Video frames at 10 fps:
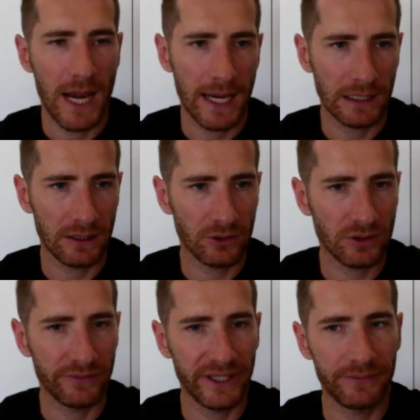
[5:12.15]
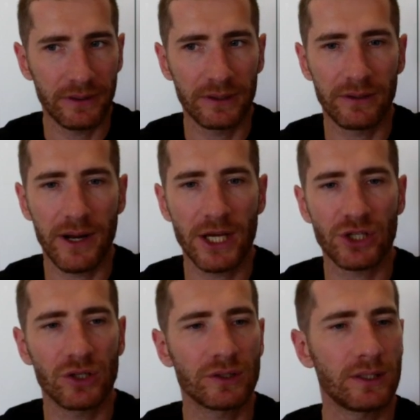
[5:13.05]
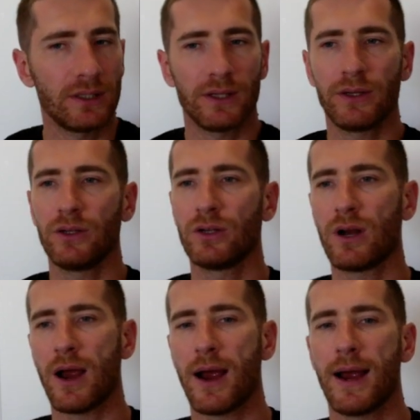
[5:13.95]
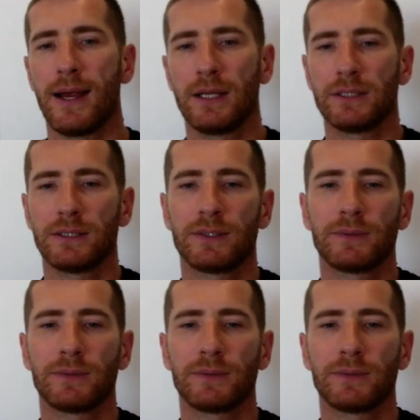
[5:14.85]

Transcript: A lot of different ratios in here and